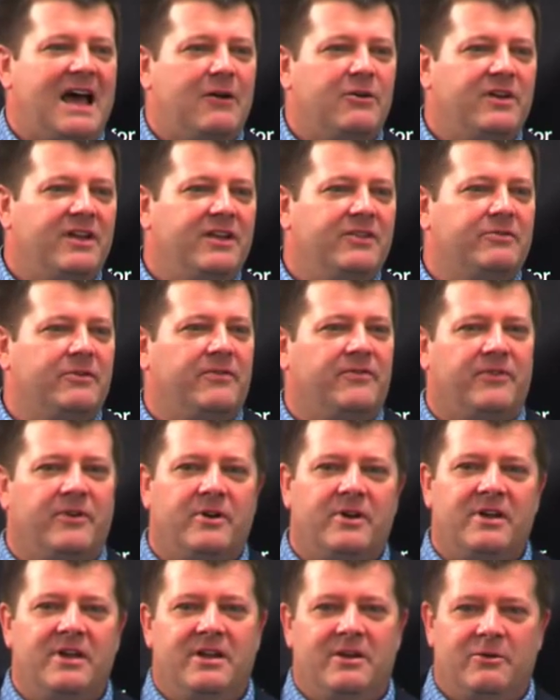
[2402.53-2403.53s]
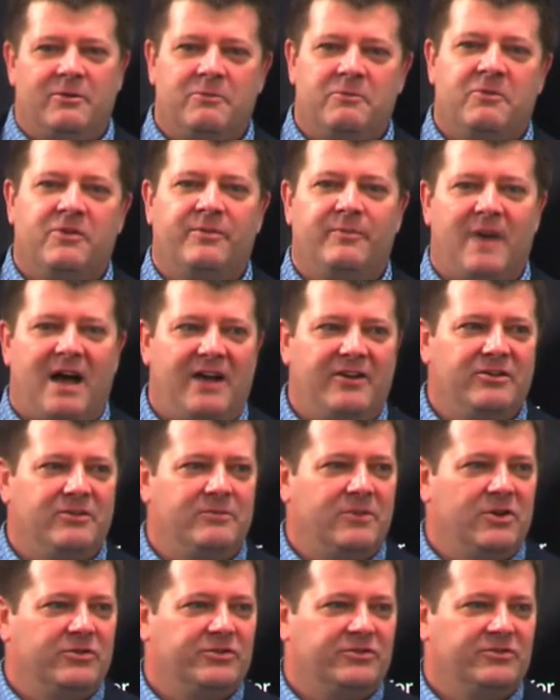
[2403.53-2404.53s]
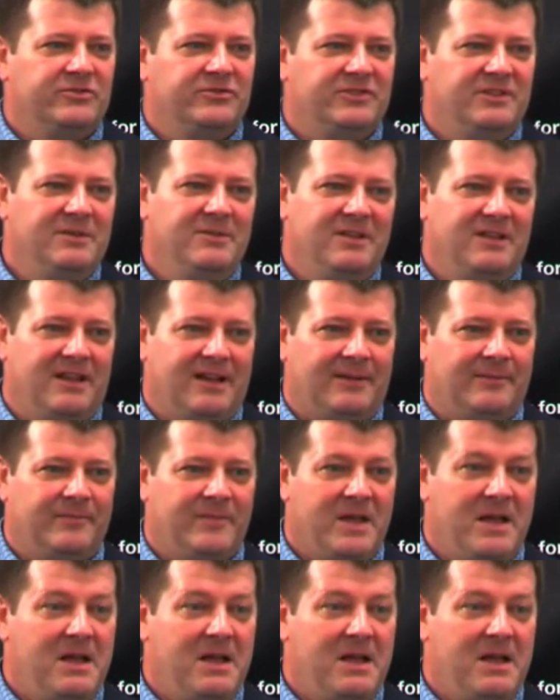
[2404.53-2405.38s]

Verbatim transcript: at how kids respond to emotional stimuli,